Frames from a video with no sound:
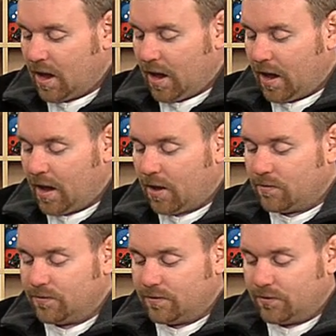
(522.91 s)

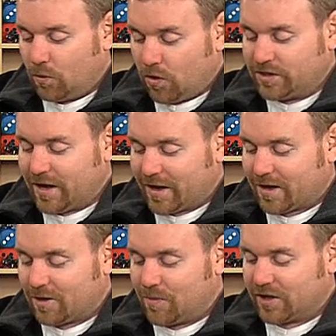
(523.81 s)
The Warjack
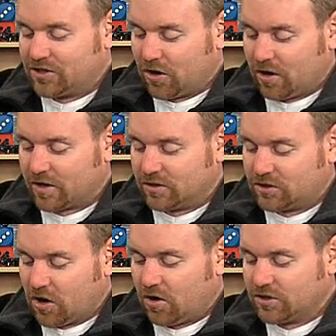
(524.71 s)
can
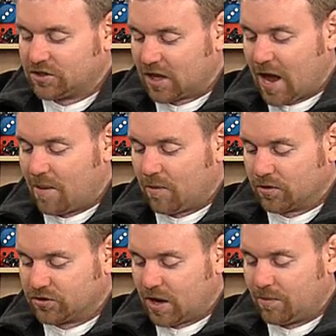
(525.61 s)
charge, slam, or
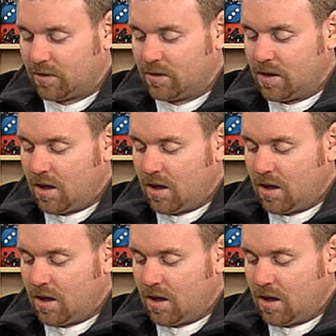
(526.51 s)
trample